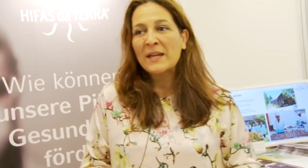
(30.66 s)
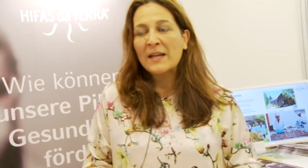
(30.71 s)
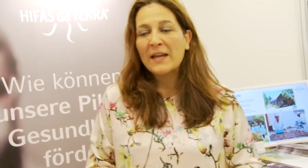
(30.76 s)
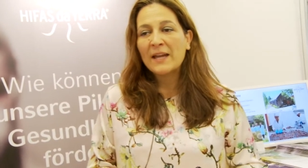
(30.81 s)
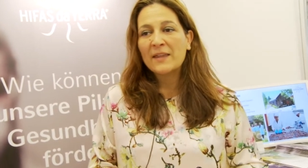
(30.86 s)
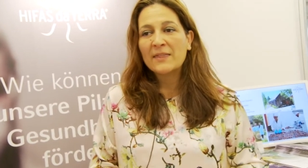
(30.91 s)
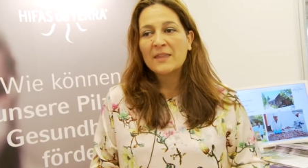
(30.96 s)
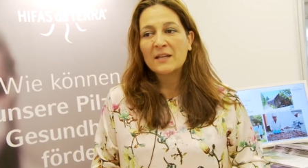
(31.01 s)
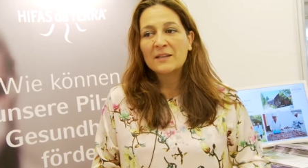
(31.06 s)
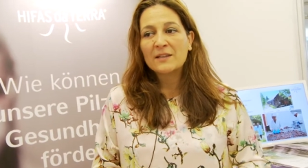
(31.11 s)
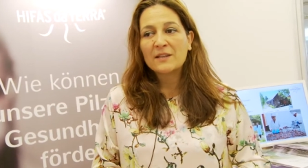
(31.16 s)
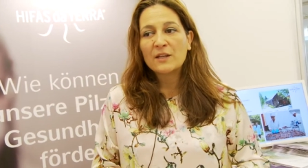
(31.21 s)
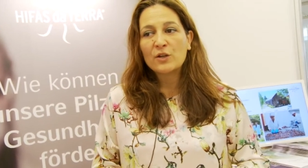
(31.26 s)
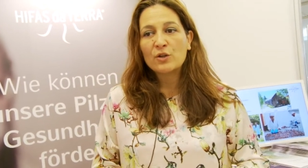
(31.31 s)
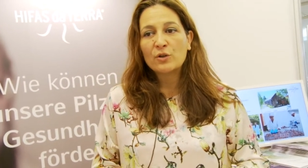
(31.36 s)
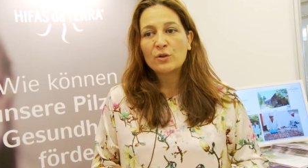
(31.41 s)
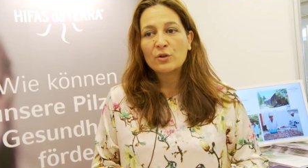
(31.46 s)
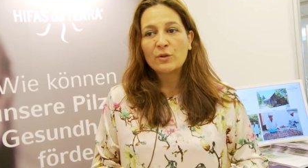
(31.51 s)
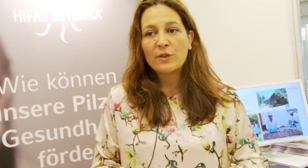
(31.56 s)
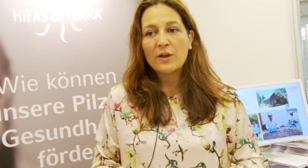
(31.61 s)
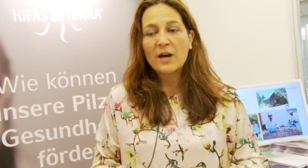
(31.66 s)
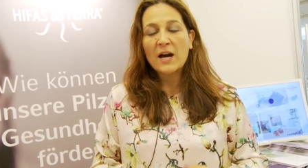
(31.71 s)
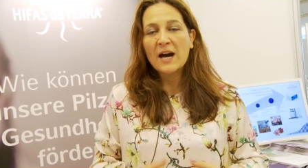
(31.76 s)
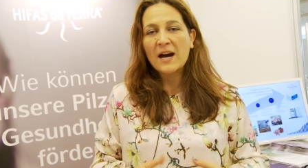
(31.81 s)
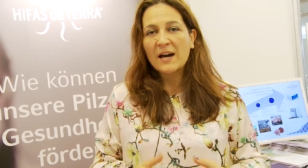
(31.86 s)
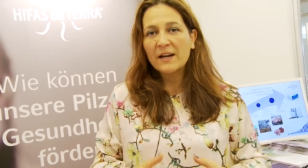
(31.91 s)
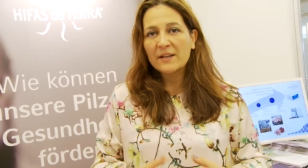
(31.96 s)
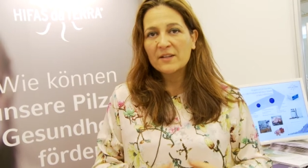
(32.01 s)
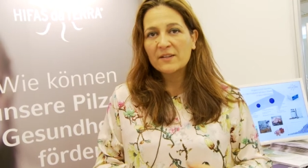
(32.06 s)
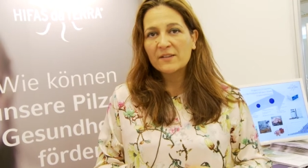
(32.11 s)
and that they are the
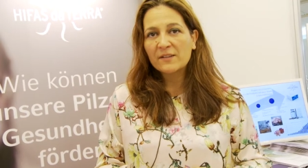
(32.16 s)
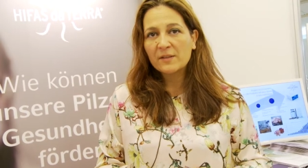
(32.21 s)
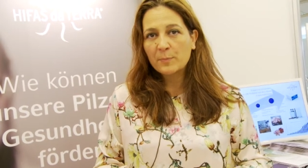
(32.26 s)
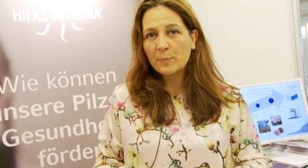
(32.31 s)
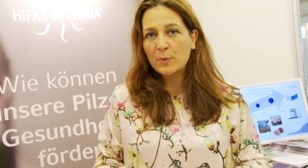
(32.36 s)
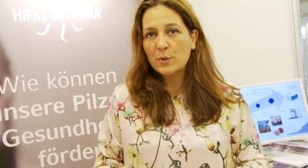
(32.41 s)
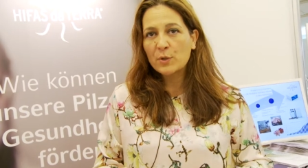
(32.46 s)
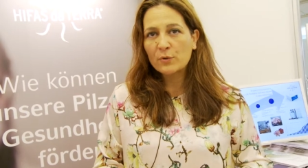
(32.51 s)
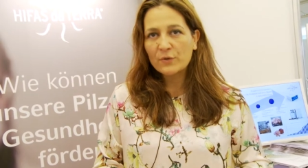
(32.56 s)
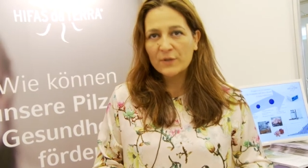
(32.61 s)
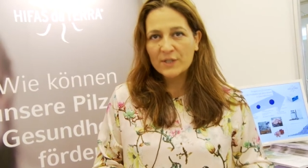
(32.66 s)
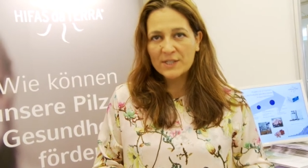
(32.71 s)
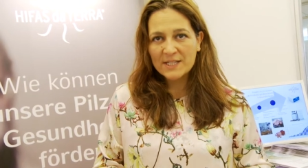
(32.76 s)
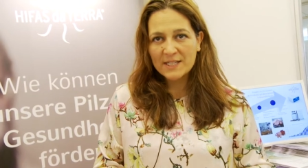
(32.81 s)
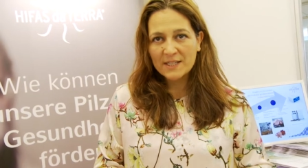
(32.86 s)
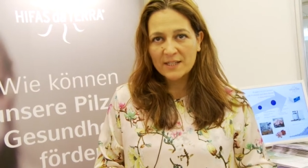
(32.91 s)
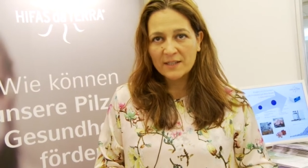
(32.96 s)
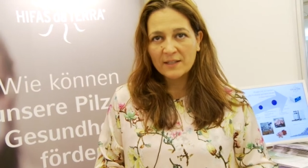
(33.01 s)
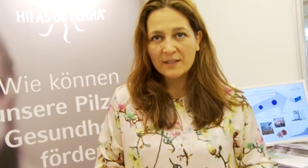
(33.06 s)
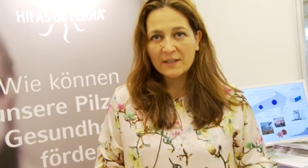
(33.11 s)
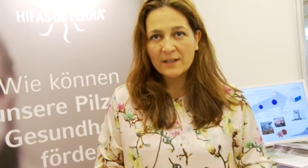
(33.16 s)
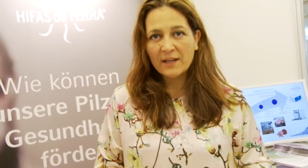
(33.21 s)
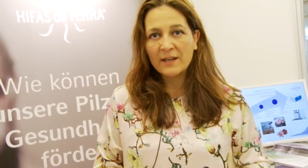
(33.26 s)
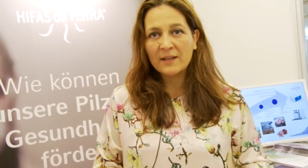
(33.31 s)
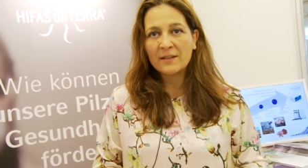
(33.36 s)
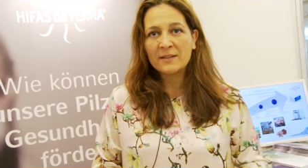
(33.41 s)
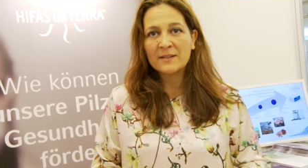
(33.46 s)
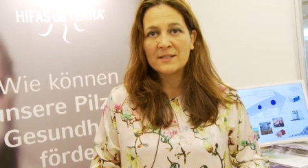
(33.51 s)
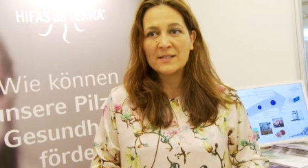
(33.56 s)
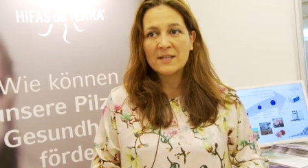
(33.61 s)
highest purity
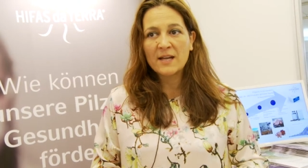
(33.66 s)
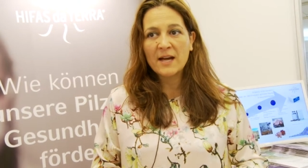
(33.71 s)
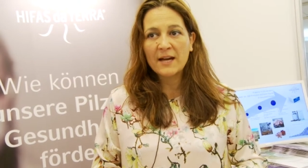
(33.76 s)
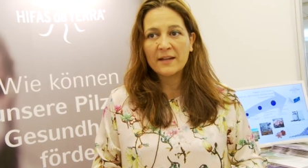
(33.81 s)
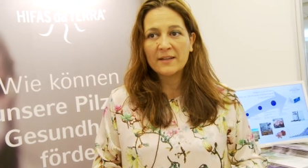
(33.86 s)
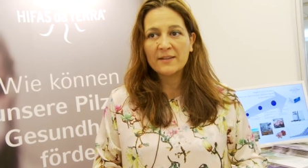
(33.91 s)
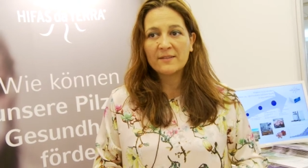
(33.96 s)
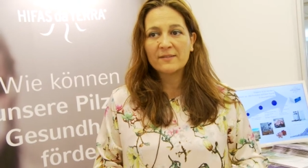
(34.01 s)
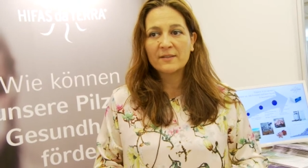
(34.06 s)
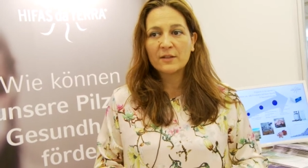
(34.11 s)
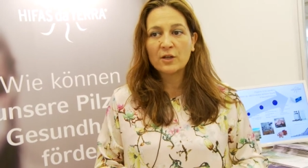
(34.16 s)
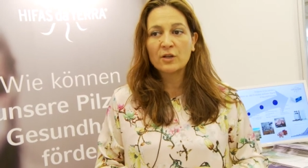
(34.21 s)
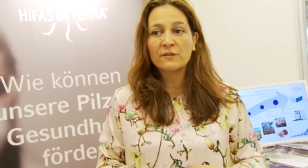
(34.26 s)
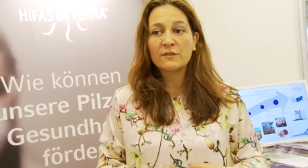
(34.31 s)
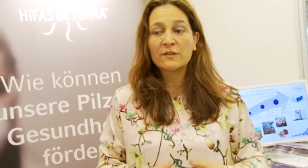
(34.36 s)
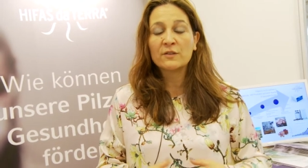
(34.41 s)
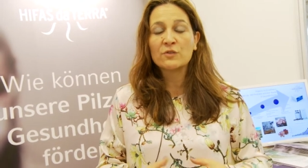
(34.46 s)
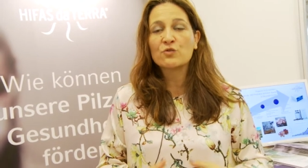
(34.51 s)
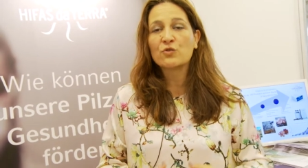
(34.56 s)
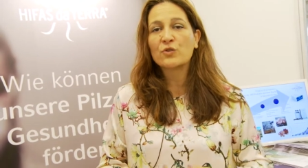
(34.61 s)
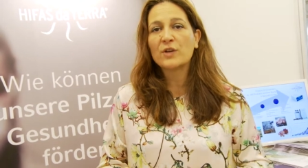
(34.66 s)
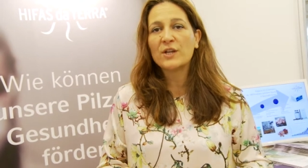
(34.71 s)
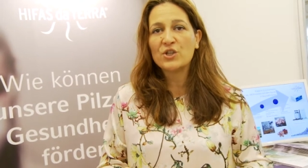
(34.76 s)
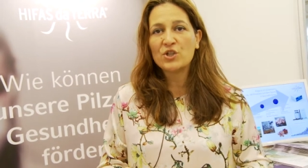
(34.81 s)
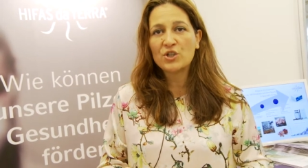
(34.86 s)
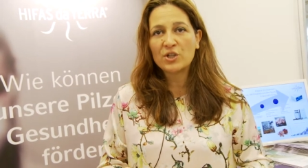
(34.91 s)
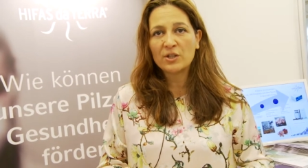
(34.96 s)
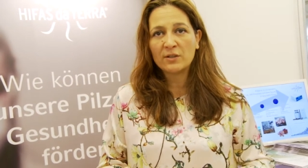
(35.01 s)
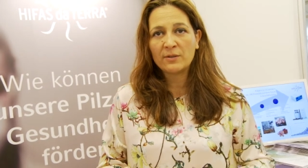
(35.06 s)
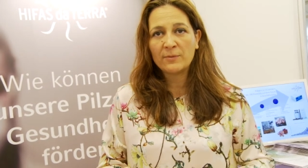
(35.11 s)
and the highest
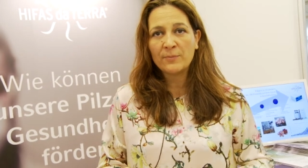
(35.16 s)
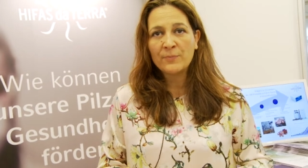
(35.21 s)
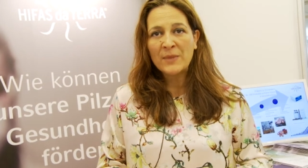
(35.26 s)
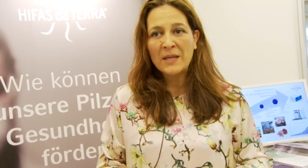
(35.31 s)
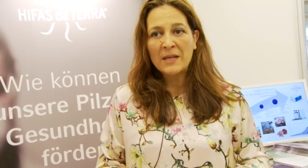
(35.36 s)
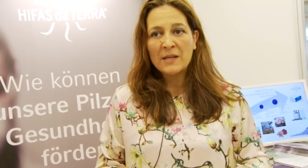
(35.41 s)
concentration,